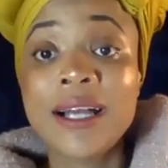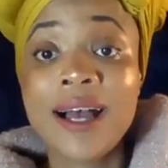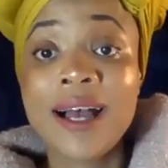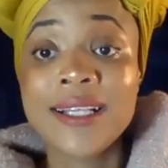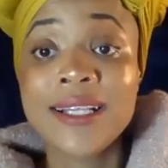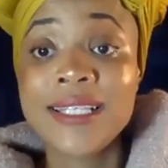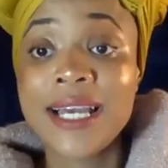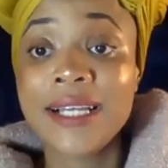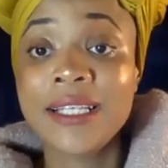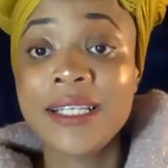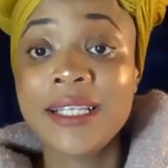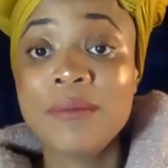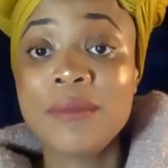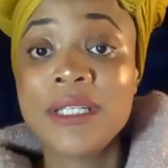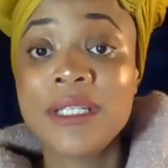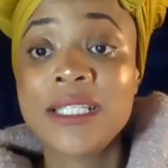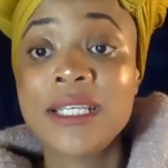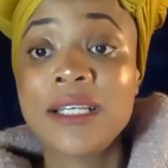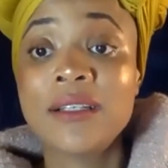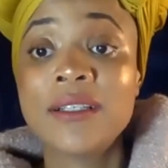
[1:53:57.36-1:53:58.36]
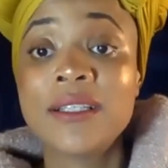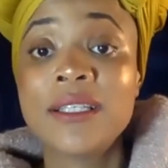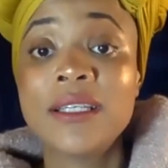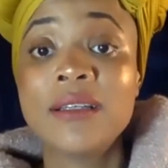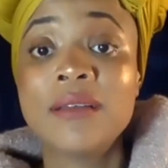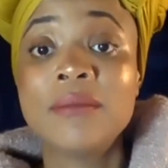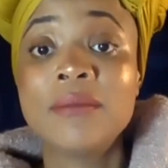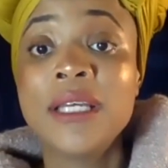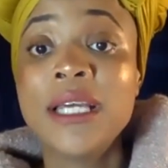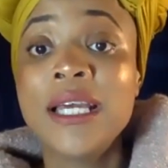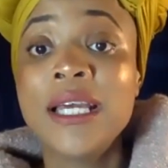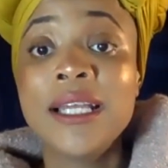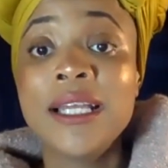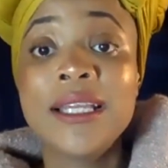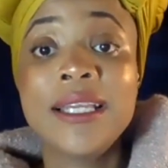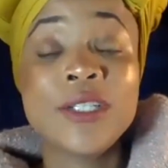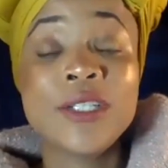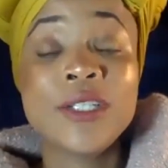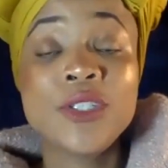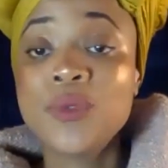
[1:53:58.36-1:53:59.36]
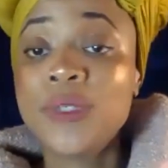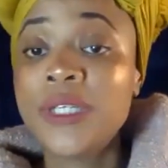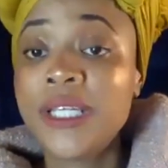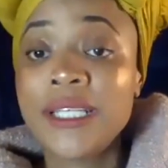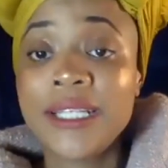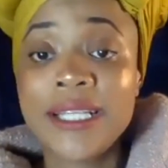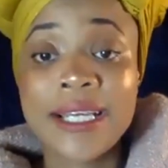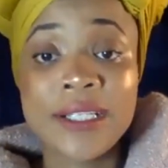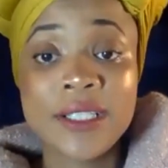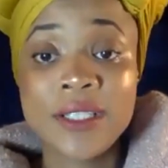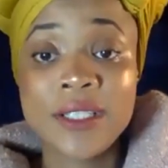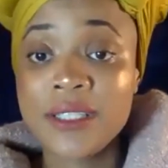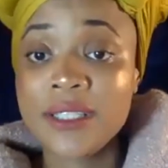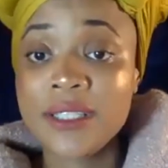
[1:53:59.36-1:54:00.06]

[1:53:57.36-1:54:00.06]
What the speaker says: to contact them and tell them that that